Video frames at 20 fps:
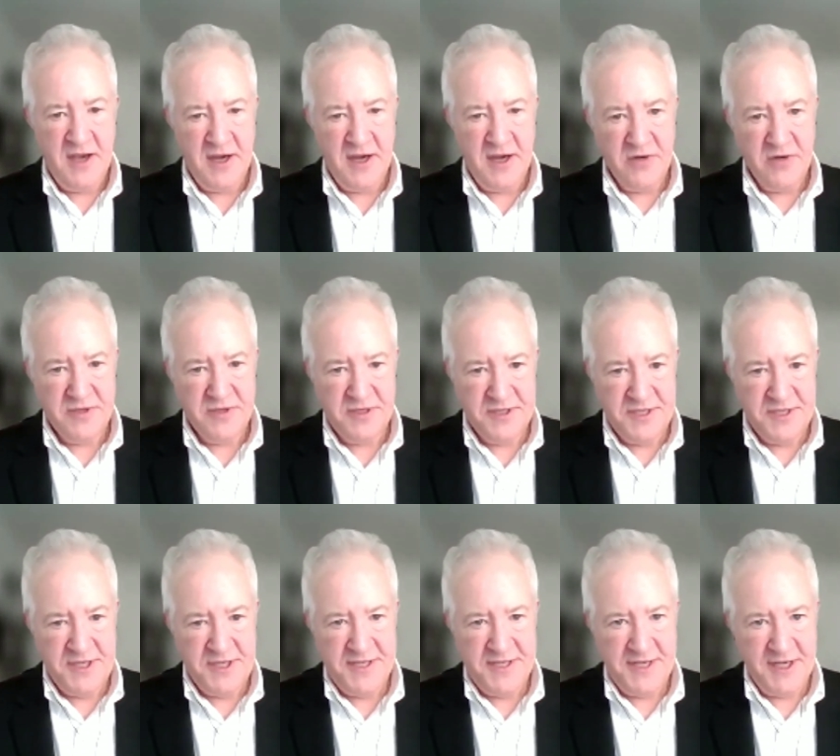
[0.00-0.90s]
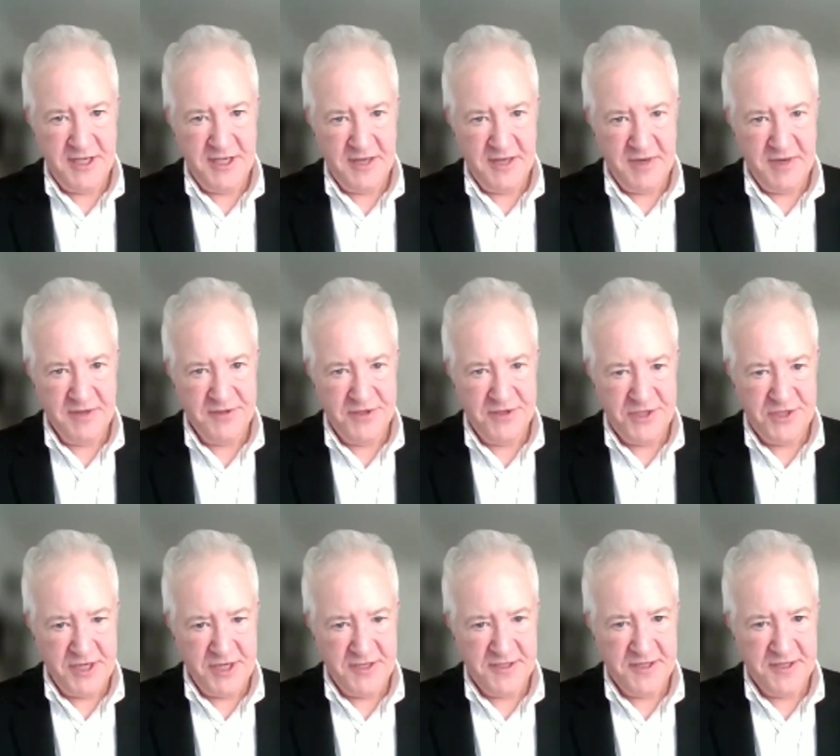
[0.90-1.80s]
I uh, go into detail about the
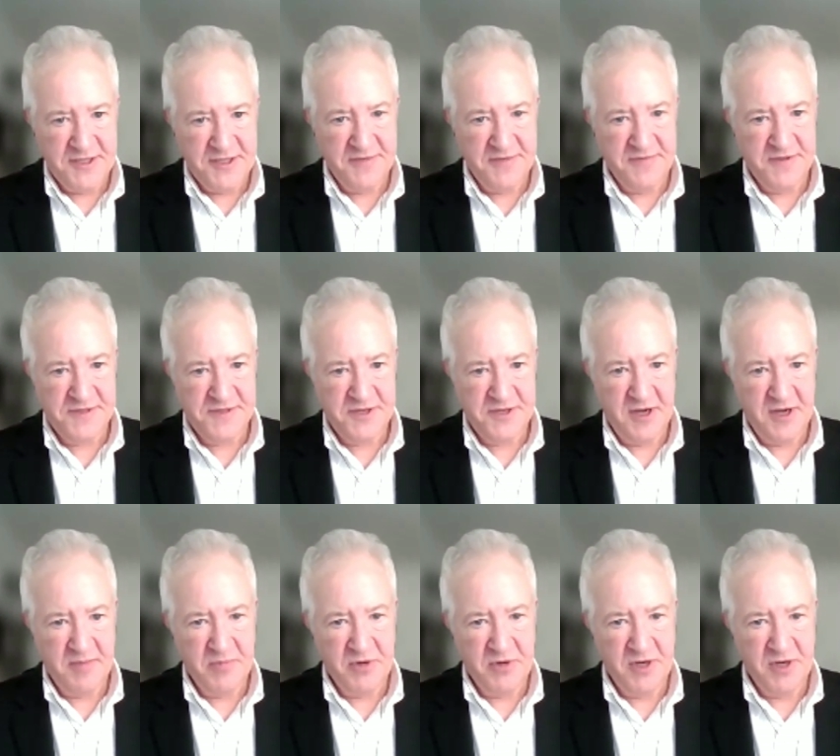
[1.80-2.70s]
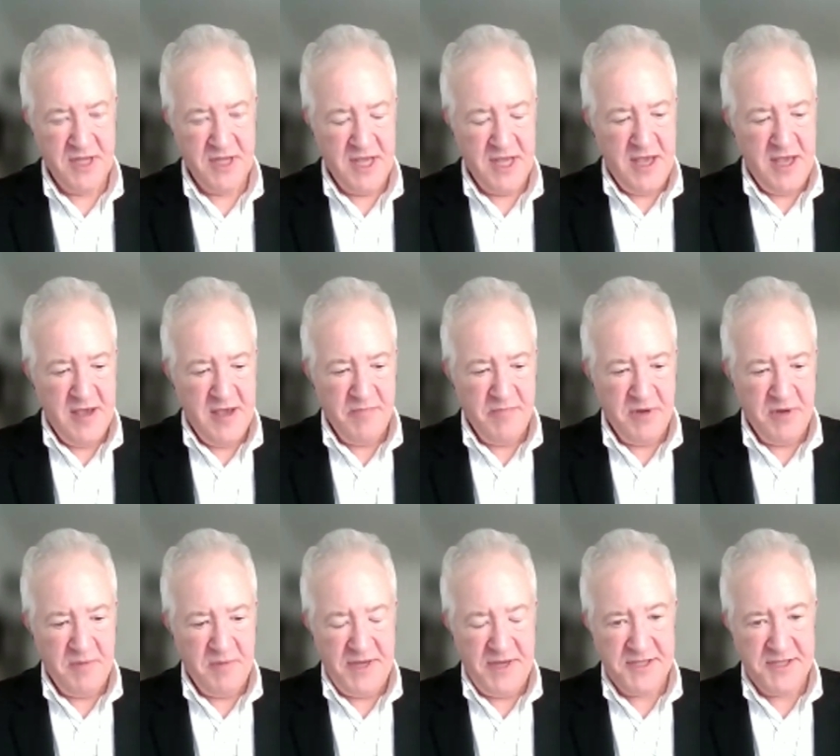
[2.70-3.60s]
genesis of this opera,
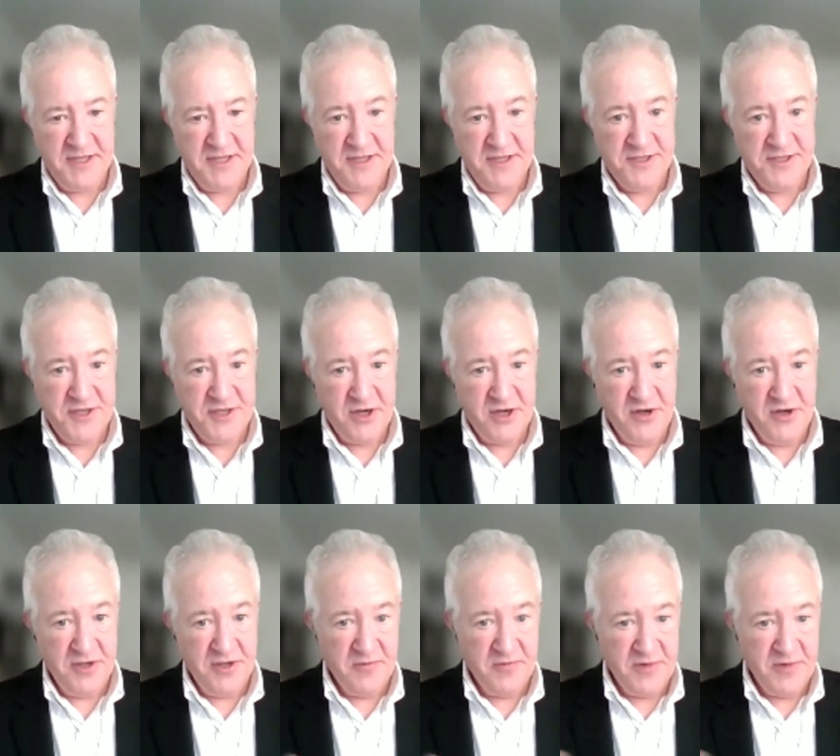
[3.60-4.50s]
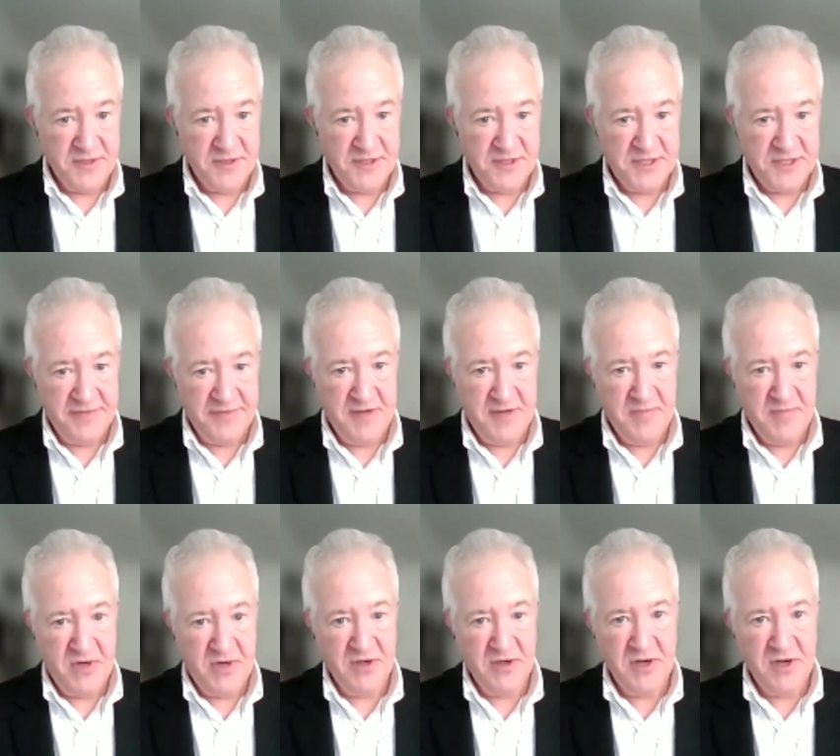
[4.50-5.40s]
but it basically started when Stephanie
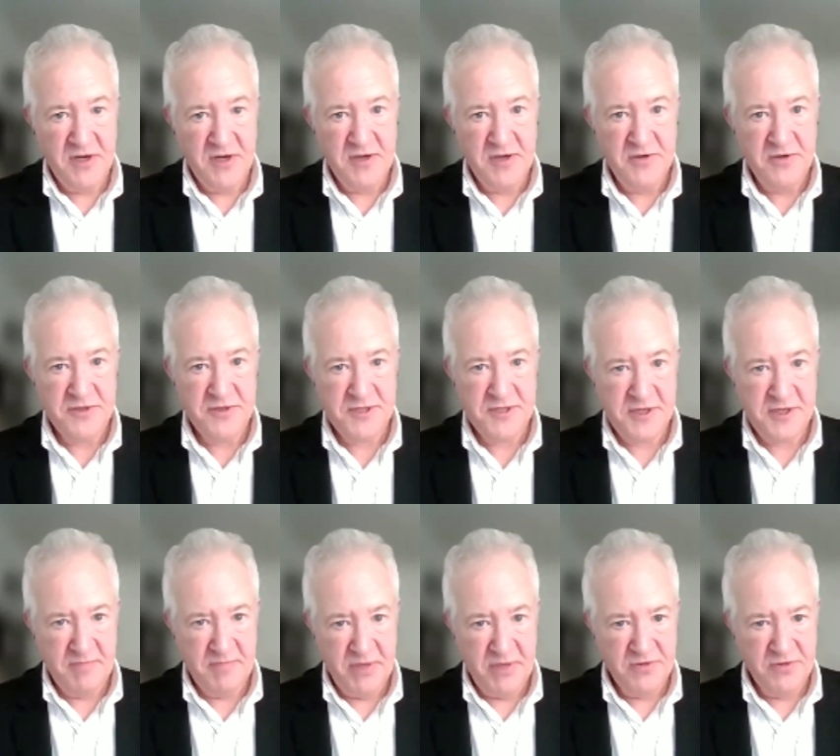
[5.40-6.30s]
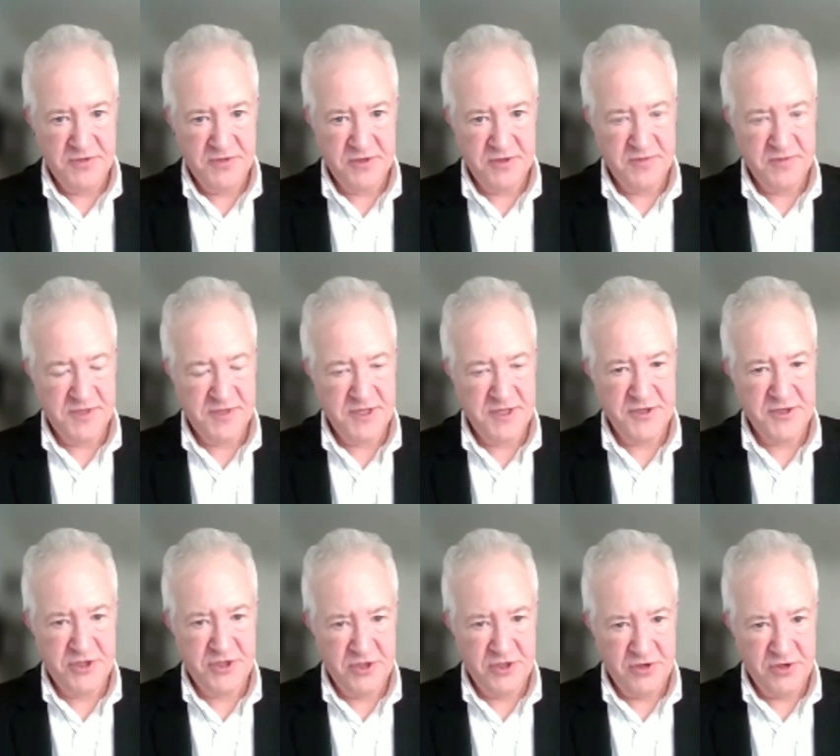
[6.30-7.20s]
Martin who was a composer, was in
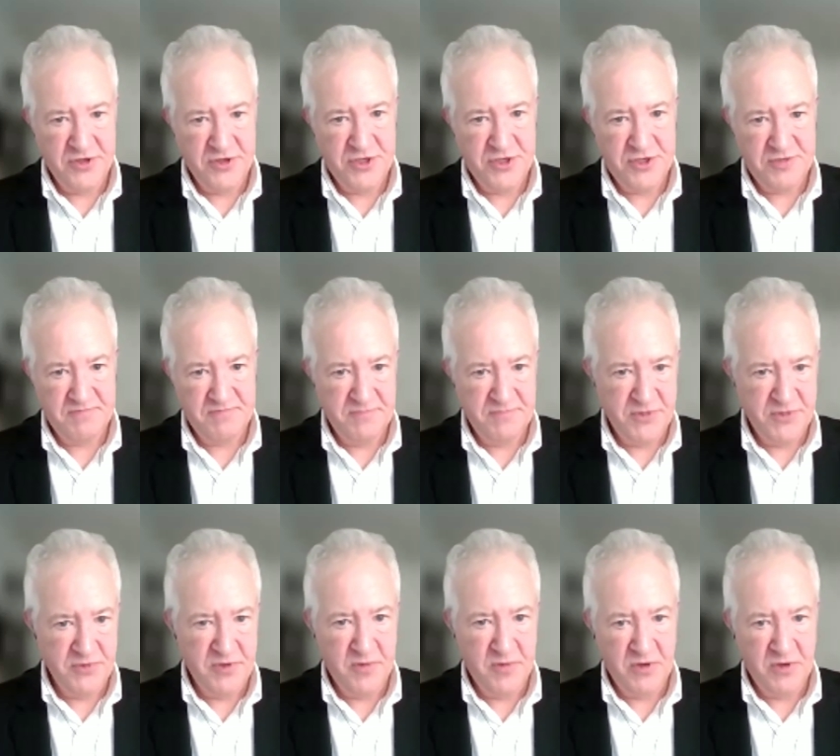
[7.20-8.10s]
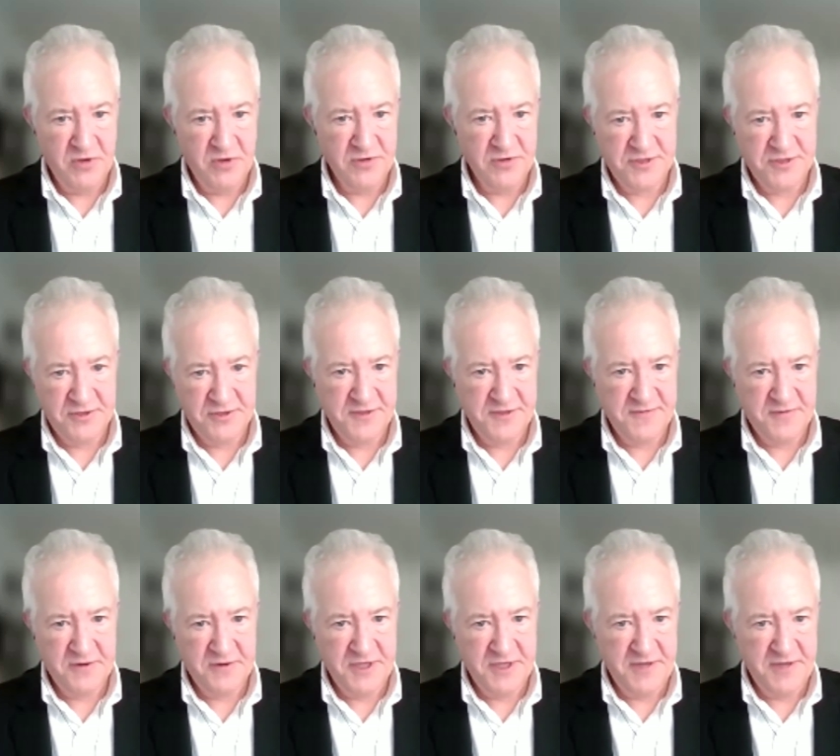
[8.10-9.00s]
a church doing rehearsals
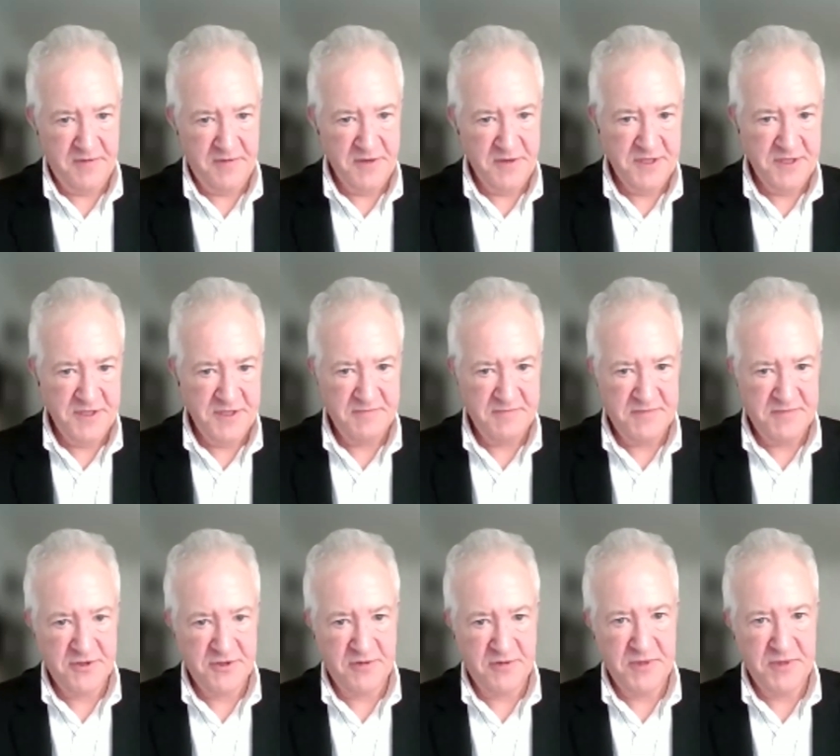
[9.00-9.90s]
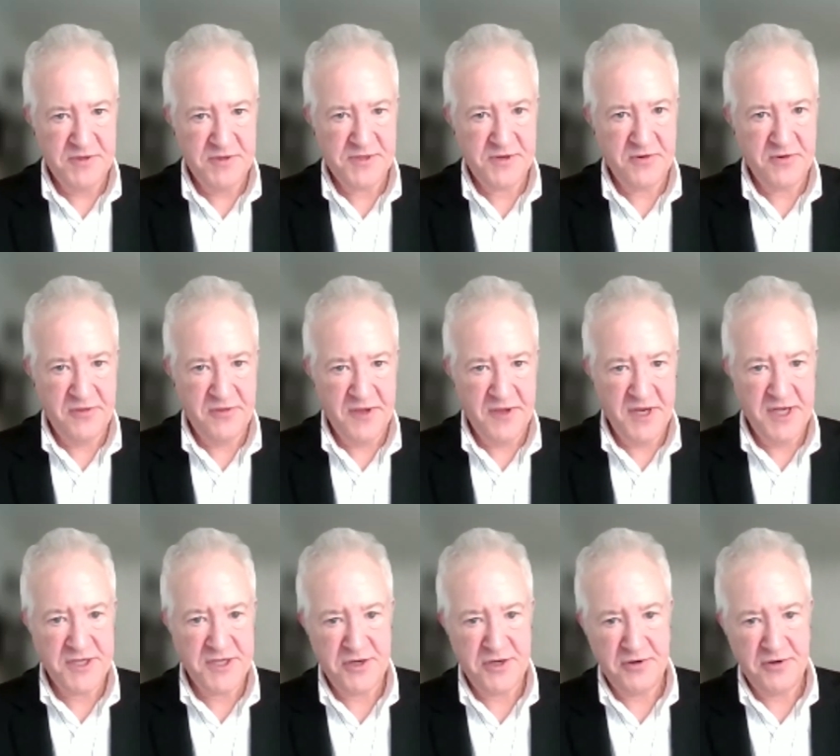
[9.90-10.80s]
for a different sort of musical thing,
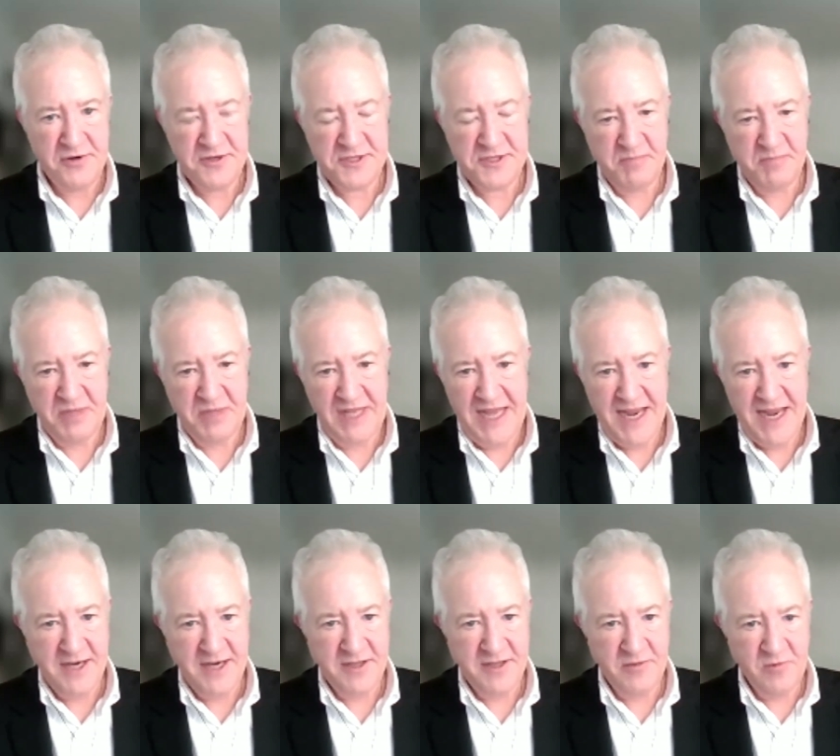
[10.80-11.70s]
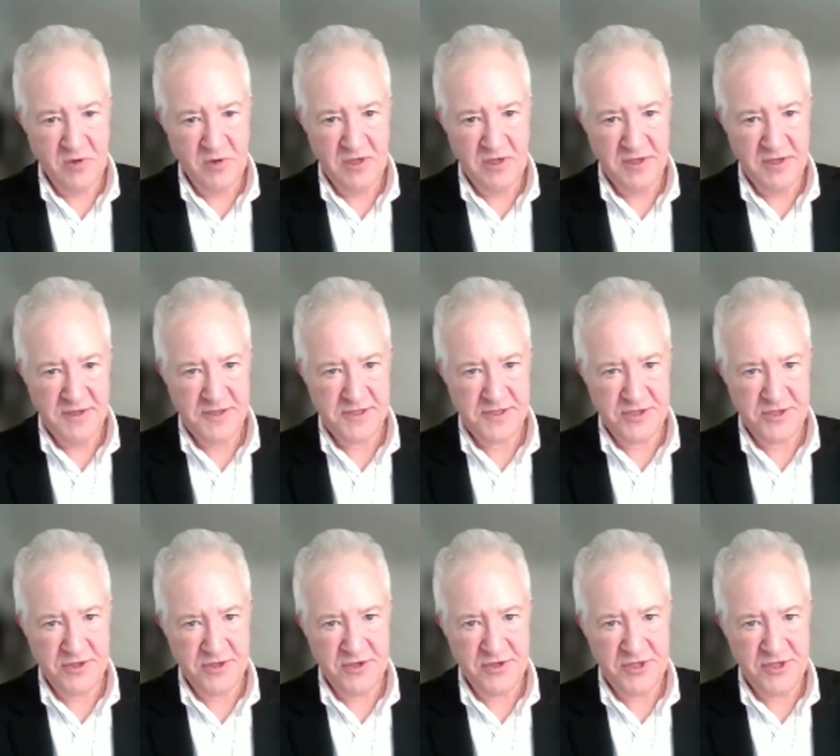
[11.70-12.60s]
and she noticed a plaque on the wall of this
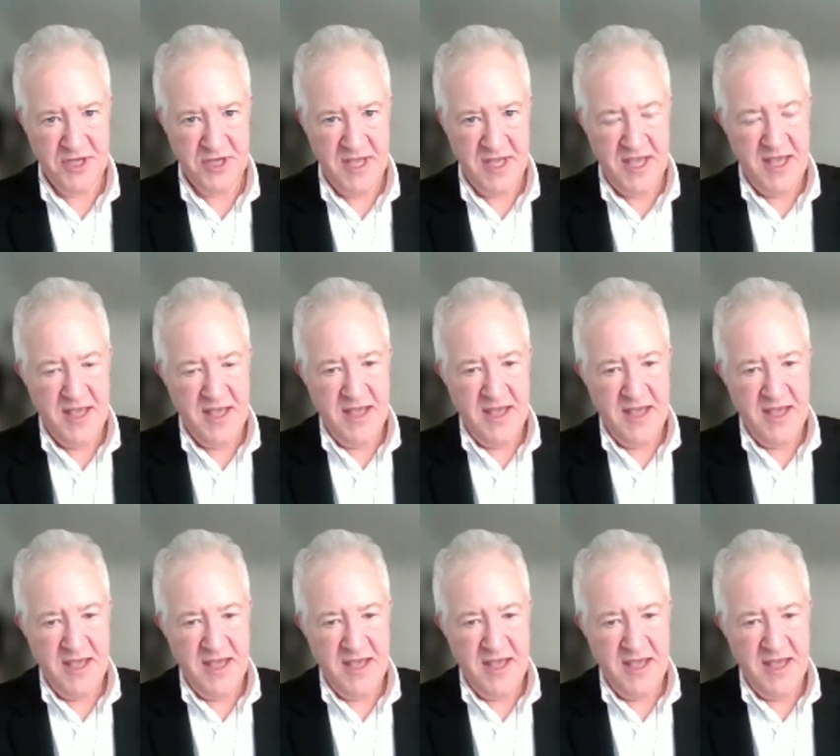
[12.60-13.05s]
church